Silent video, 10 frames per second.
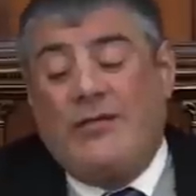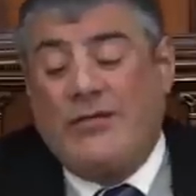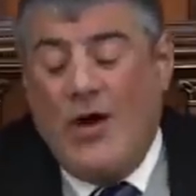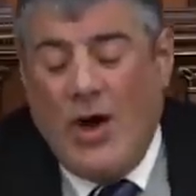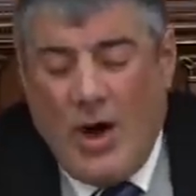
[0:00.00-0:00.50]

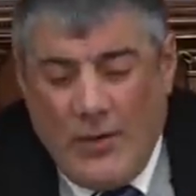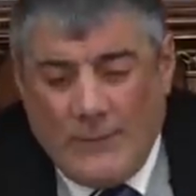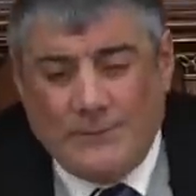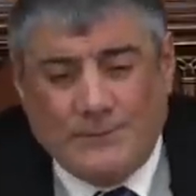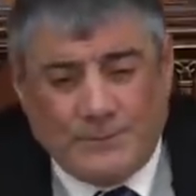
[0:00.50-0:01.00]

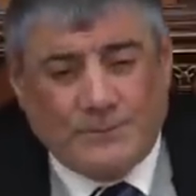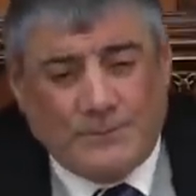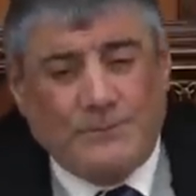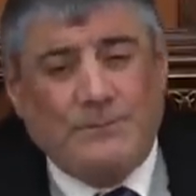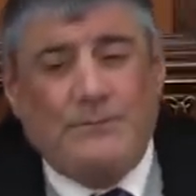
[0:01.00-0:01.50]
So,
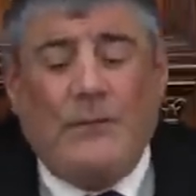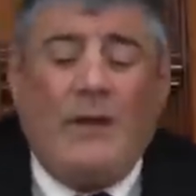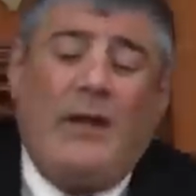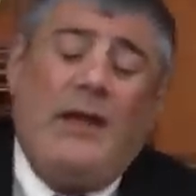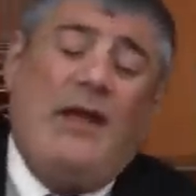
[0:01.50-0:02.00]

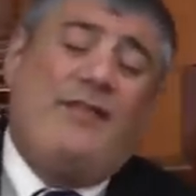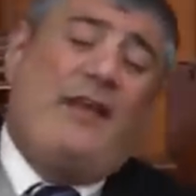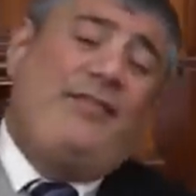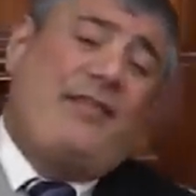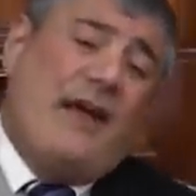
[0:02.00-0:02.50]
as
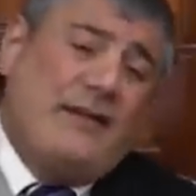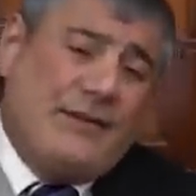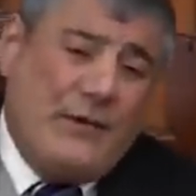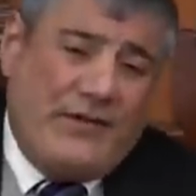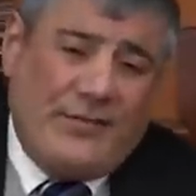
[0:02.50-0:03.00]
I
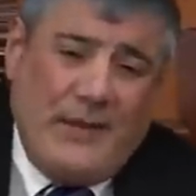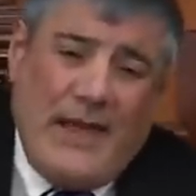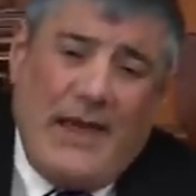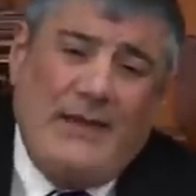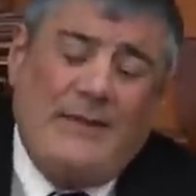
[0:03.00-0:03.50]
started to
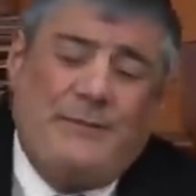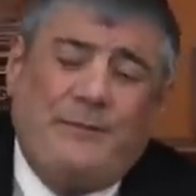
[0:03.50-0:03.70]
explain,